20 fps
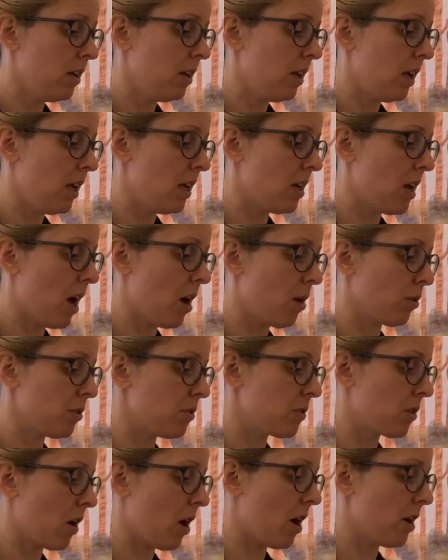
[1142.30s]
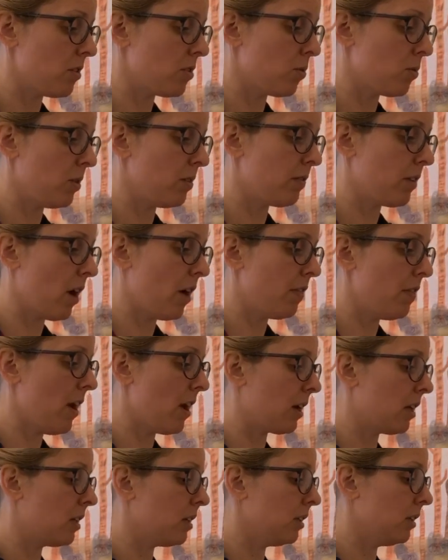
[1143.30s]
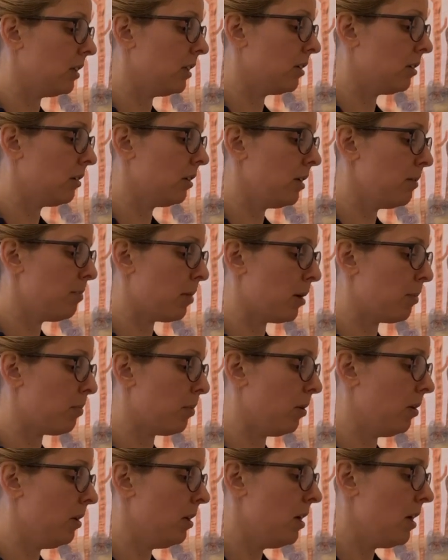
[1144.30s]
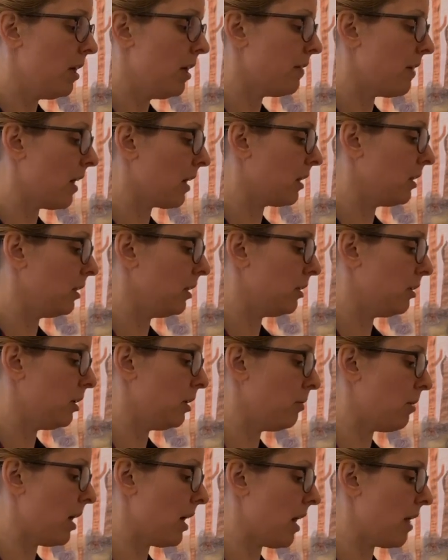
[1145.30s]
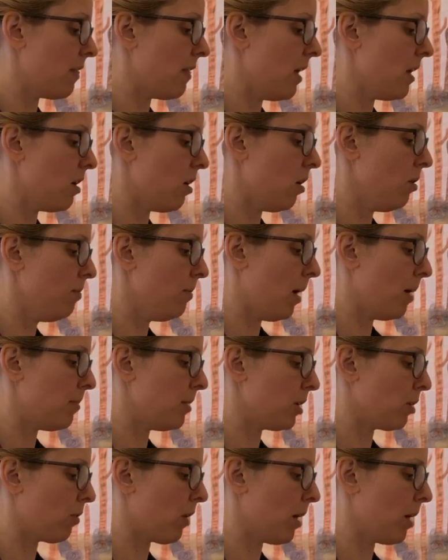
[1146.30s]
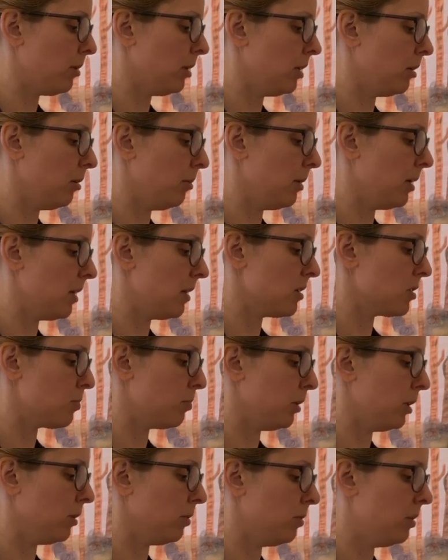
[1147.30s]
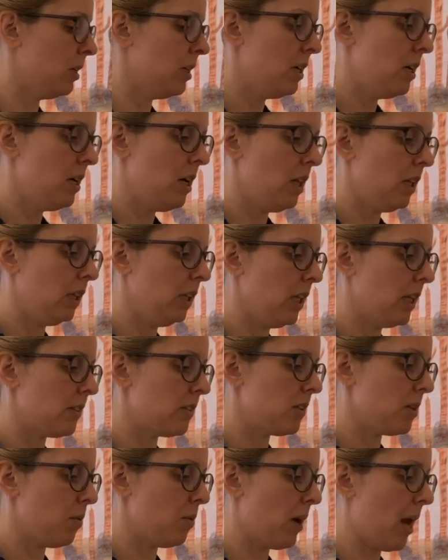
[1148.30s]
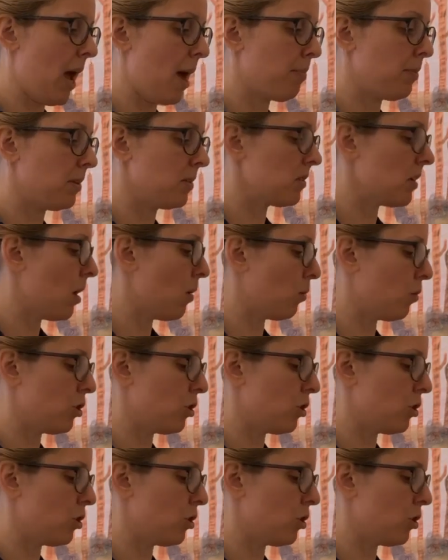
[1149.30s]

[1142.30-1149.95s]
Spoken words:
in our sky. So we've got that glittery purple, that glittery red, and then, oh, I'm gonna grab a little bit of this blue. Let's see what happens, and we're